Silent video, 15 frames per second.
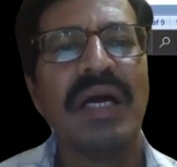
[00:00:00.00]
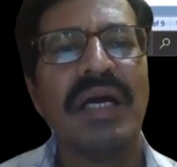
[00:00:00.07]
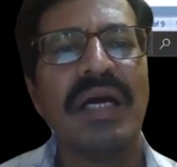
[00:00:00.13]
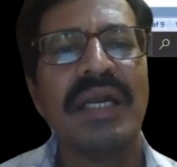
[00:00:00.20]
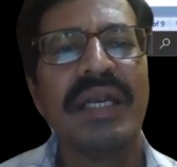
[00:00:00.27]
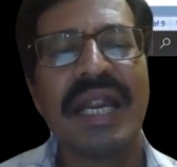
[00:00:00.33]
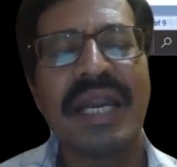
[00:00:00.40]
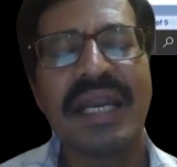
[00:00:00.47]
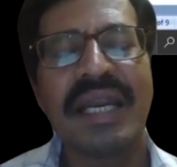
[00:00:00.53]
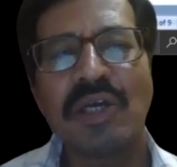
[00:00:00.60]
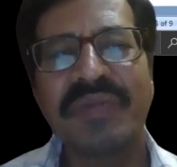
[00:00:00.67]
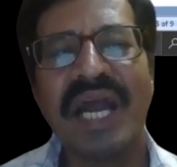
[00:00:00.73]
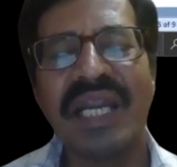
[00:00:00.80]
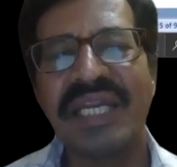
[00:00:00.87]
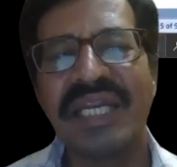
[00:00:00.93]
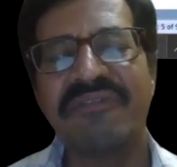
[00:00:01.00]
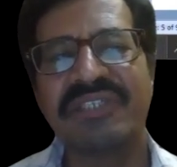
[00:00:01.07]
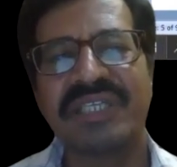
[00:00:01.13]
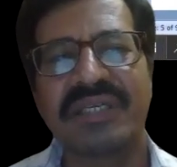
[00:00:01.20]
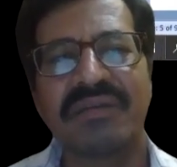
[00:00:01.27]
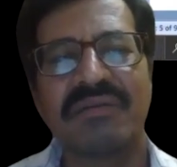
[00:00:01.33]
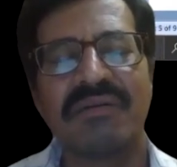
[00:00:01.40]
meiotic division,
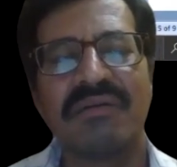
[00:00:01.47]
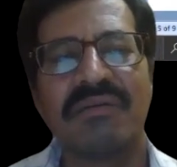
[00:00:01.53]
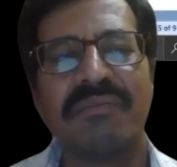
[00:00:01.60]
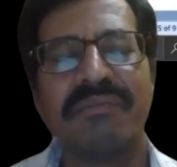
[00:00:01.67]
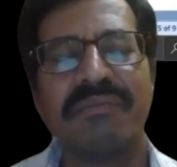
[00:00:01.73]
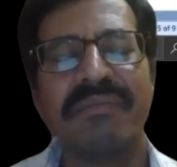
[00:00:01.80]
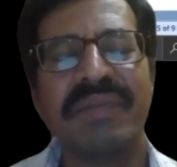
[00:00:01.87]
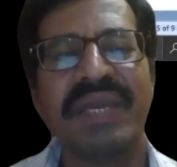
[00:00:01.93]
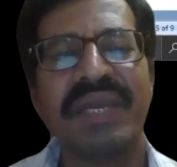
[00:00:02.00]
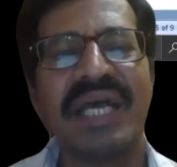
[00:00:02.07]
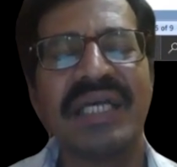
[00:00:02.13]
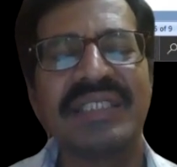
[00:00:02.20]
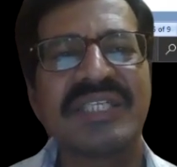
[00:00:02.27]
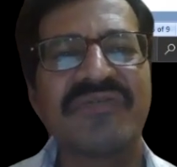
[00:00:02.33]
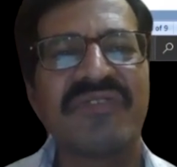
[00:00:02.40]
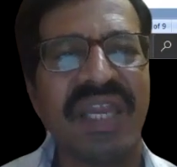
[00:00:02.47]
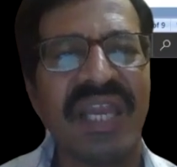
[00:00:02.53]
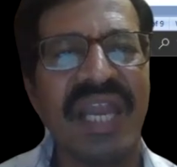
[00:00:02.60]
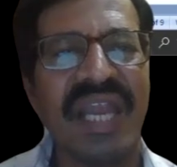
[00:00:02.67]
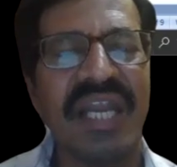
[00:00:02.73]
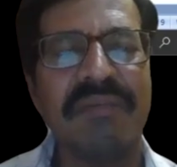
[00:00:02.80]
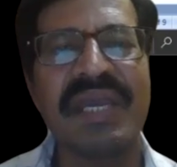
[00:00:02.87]
meiosis 1 and
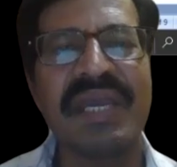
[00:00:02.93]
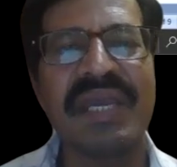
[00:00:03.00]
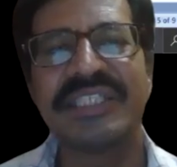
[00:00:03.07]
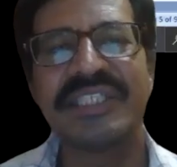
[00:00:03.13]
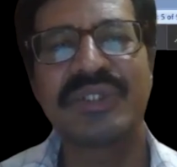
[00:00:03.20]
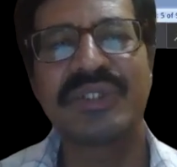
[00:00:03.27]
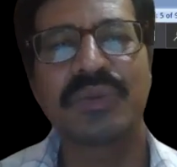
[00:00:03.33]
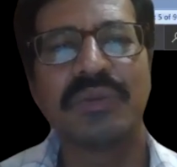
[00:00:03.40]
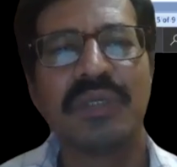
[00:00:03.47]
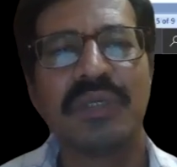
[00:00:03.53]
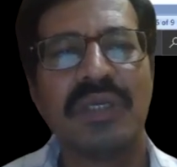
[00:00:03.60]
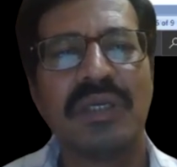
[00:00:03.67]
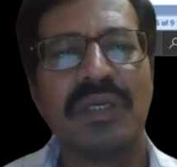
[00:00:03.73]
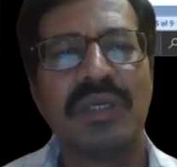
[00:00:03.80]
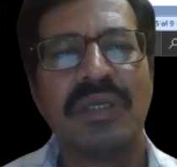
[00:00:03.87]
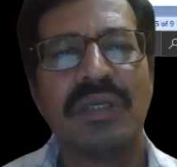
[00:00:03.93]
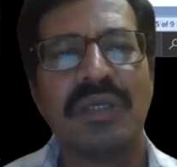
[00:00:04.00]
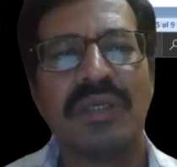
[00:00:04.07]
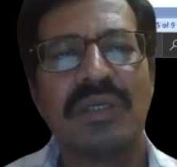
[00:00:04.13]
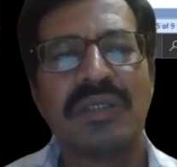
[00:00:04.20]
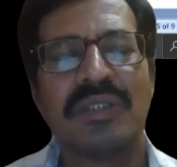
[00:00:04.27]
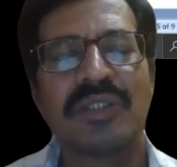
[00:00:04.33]
meiosis 2.
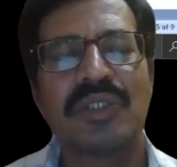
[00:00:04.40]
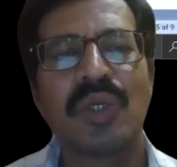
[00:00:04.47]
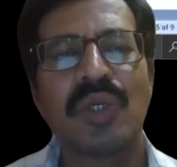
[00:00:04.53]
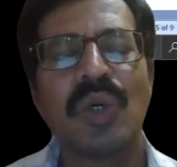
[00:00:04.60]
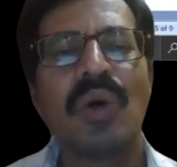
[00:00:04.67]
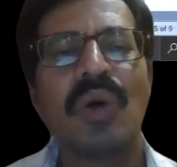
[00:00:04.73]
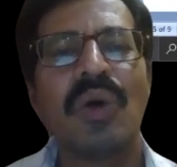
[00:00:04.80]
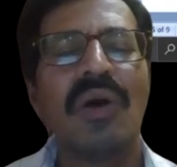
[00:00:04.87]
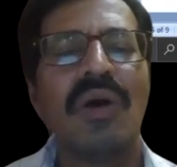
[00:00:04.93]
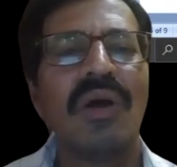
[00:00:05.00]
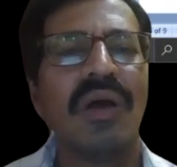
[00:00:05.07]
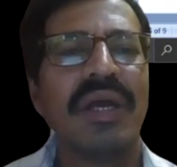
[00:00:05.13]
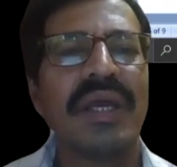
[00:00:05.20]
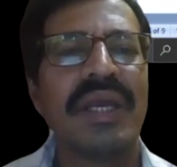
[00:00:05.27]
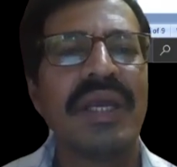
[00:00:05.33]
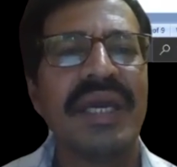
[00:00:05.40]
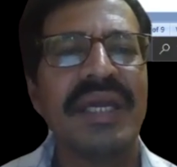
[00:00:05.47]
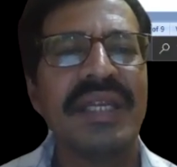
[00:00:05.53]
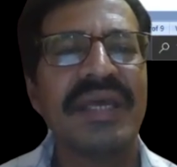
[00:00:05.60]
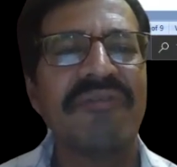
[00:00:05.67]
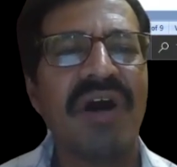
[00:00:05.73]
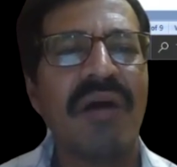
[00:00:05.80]
So here they
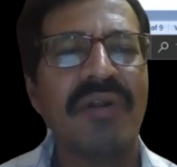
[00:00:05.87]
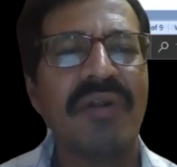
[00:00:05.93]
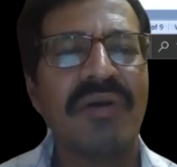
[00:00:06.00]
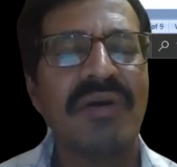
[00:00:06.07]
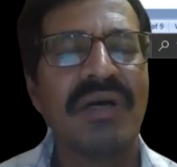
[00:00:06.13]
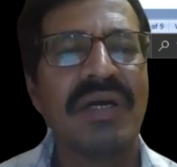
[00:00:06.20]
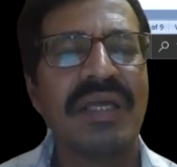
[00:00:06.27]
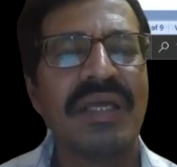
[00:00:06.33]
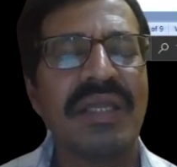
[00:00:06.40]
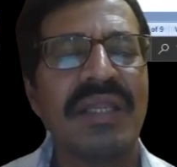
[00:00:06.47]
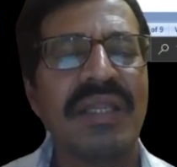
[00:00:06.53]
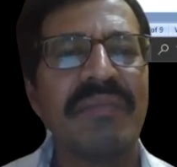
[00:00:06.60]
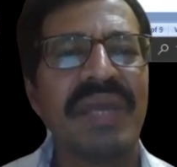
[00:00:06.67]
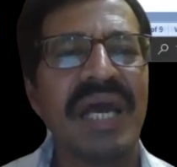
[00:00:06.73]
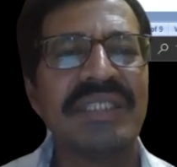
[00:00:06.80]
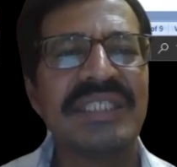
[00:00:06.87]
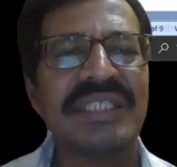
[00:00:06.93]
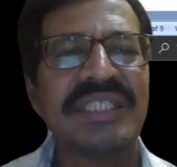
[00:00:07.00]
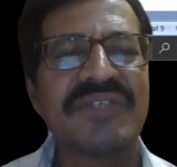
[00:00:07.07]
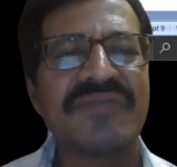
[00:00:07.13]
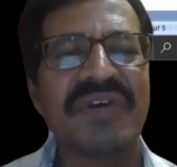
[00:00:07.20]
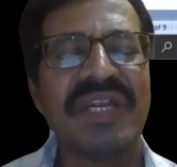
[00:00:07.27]
form, in the meiosis 1 it
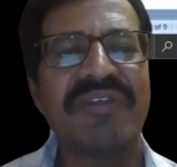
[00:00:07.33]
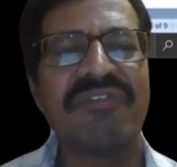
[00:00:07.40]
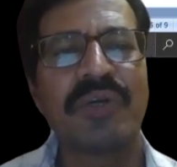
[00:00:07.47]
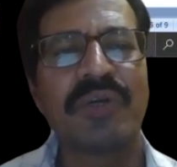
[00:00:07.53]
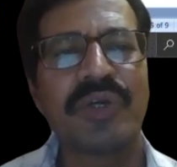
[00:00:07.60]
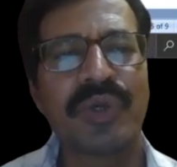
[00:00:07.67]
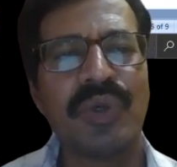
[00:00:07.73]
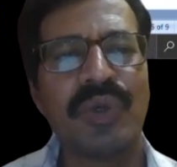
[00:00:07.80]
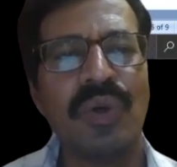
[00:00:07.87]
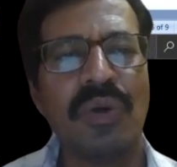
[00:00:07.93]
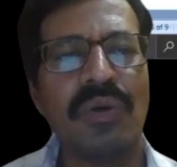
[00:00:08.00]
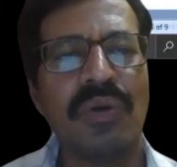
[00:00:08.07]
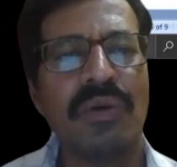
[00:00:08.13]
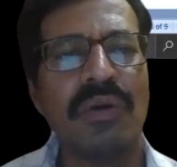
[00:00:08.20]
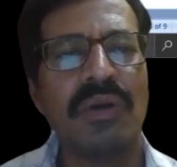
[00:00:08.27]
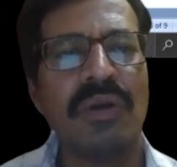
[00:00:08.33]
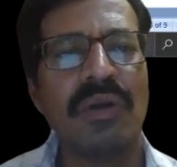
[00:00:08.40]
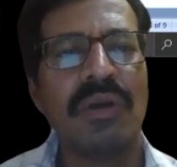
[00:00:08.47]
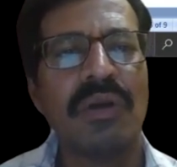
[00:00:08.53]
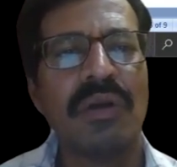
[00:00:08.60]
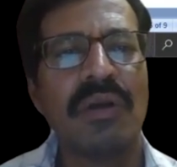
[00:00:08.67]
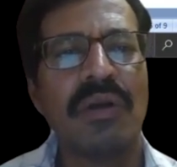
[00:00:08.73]
formed 2
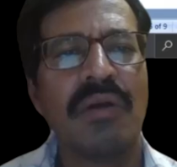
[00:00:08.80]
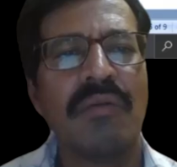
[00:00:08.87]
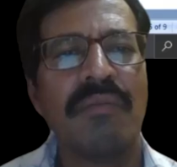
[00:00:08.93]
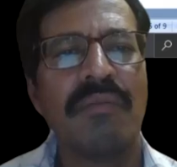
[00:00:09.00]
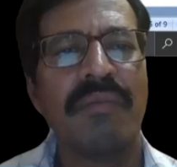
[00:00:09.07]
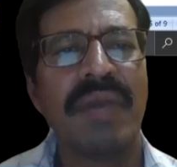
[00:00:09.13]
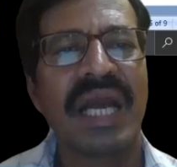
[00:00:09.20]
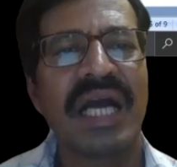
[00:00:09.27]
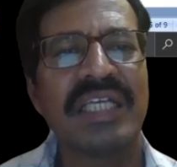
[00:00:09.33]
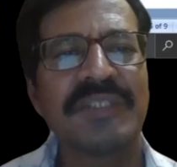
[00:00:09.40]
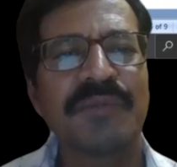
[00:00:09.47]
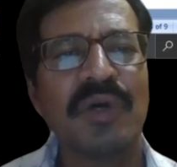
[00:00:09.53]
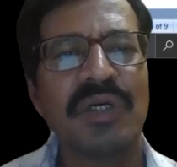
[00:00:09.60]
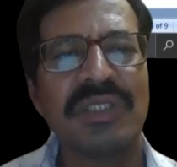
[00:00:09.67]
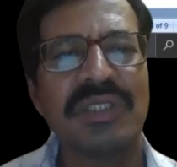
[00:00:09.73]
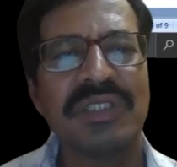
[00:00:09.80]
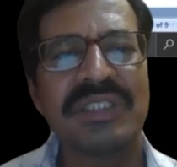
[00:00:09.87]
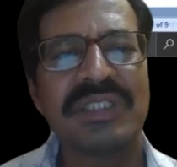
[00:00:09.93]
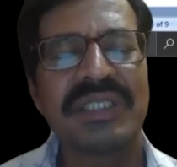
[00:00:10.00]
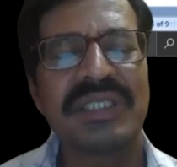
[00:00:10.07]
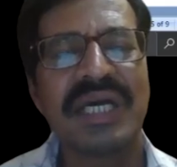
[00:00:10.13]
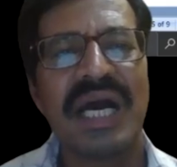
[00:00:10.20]
megaspores, and
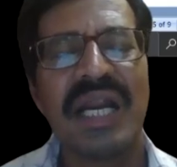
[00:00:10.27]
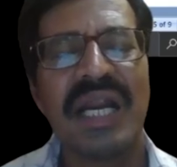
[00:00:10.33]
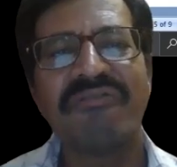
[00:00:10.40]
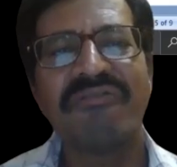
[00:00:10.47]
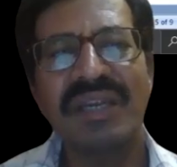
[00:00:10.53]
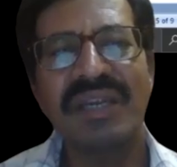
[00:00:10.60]
after